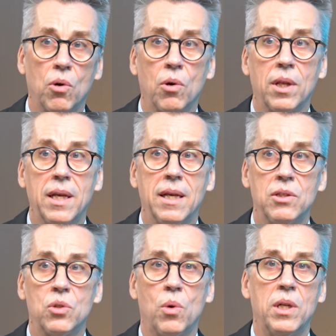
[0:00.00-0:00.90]
early
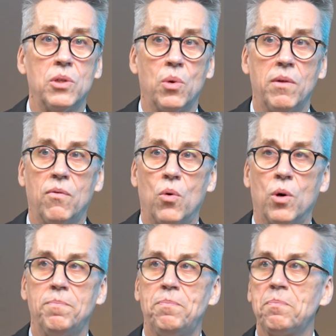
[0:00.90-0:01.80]
in 2024.